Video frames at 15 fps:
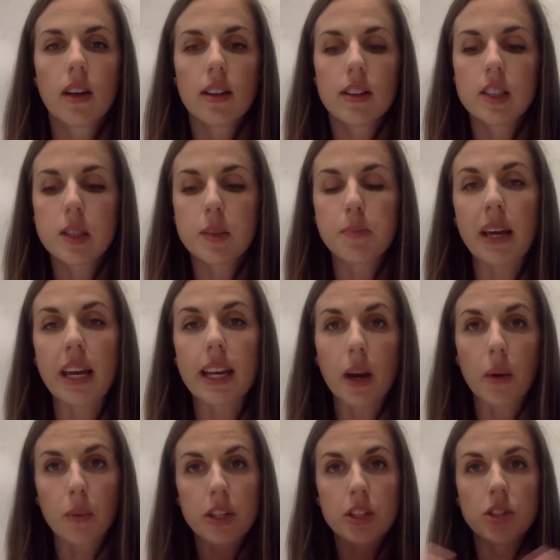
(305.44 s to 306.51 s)
speed
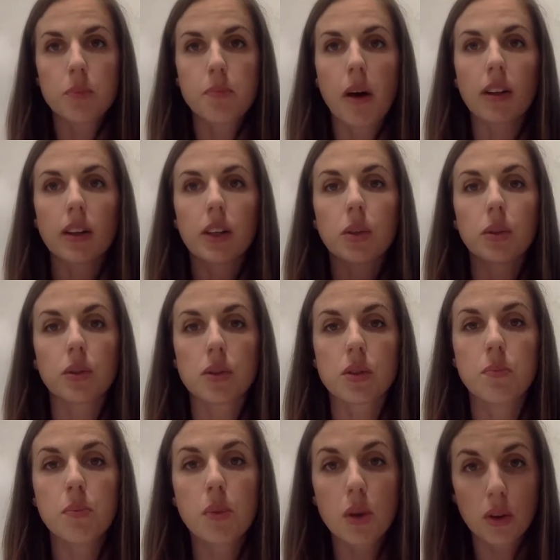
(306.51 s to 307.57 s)
at which
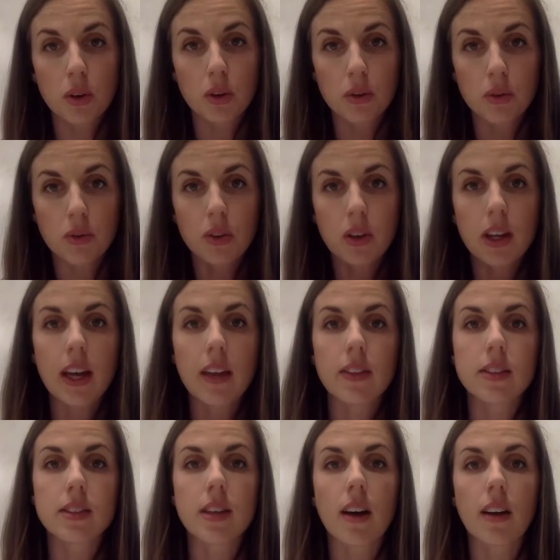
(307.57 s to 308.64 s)
molecules move, in
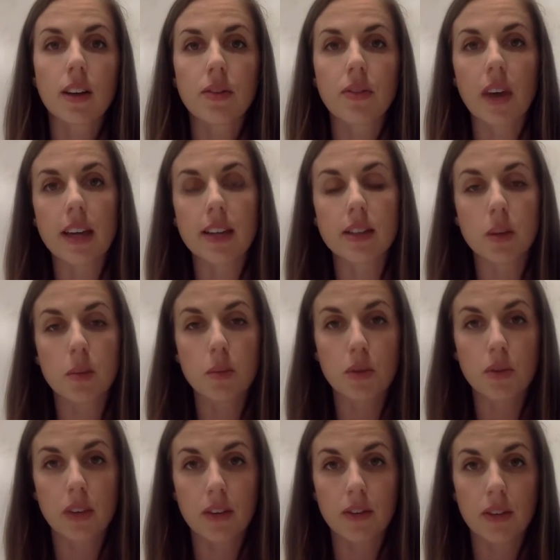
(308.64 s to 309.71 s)
the solid phase, they're
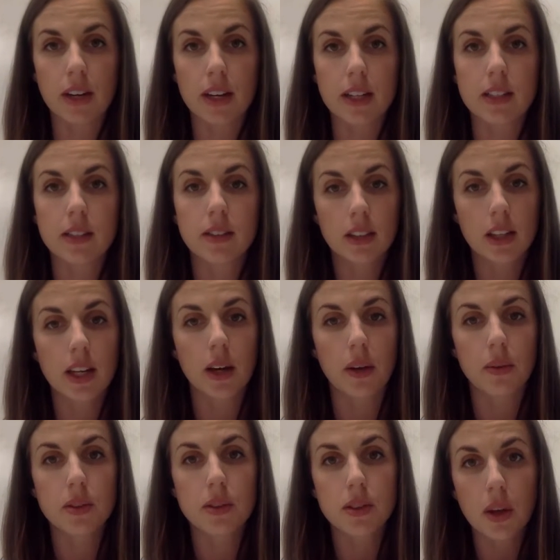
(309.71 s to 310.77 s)
moving very,
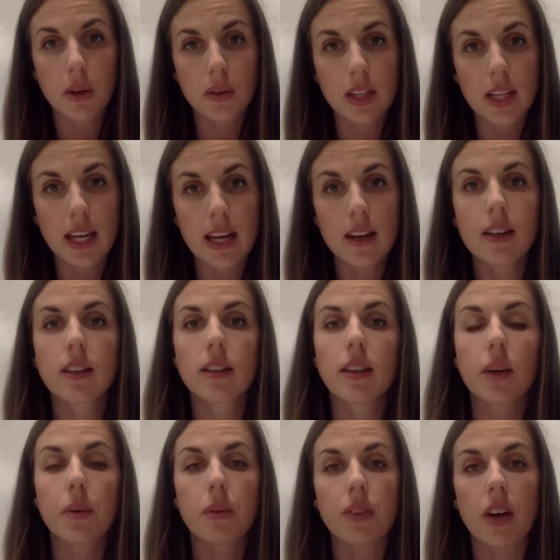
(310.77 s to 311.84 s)
slowly.
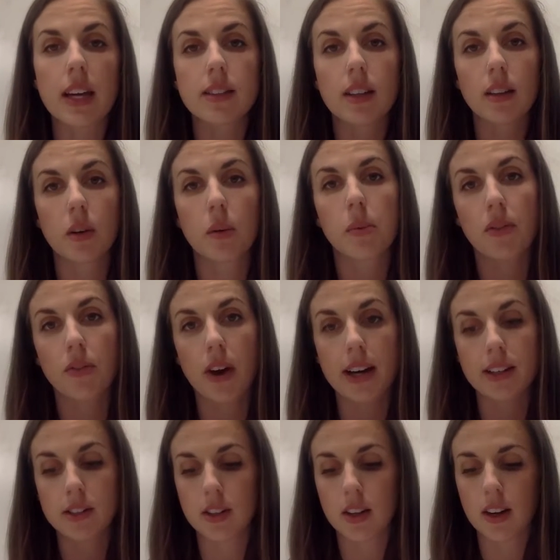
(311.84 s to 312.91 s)
Liquid phase, a little bit
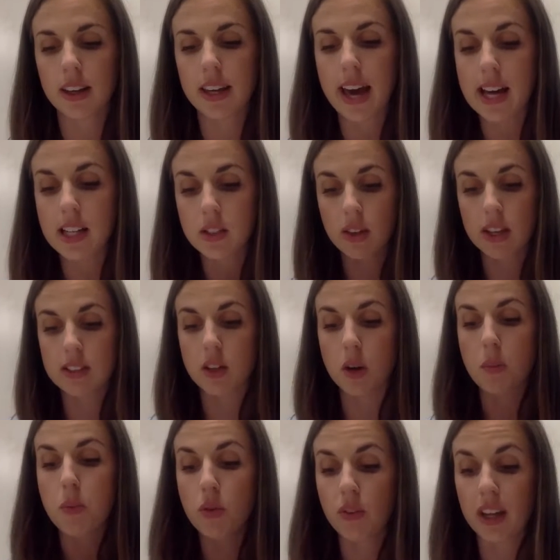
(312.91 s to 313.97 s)
faster. Gas phase, they're
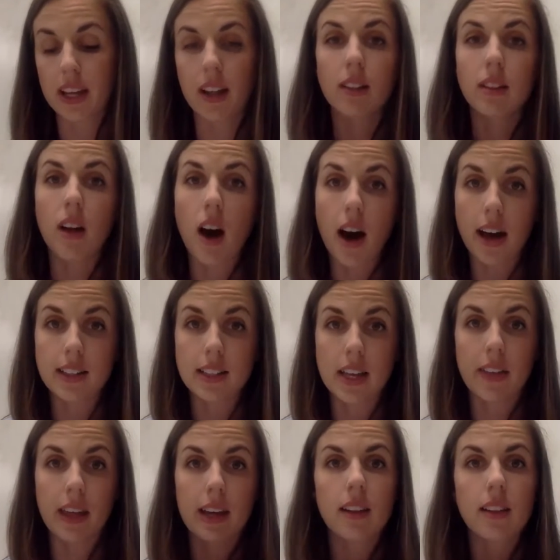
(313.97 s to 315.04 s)
moving a lot,
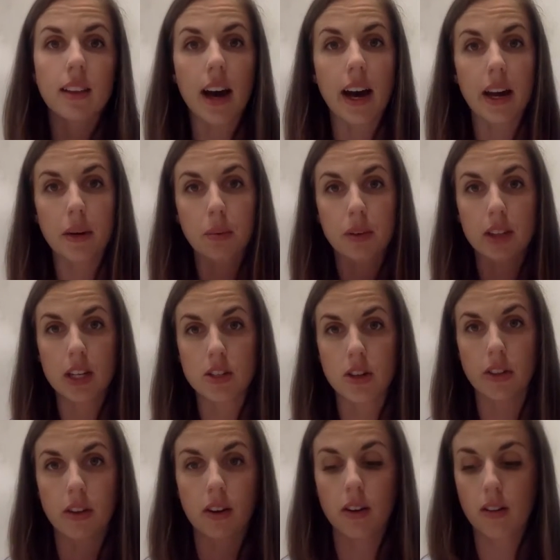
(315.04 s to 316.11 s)
and they collide with each
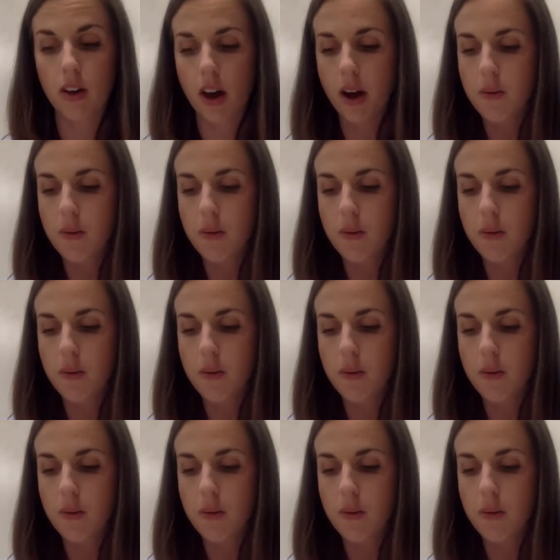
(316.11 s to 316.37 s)
other a lot.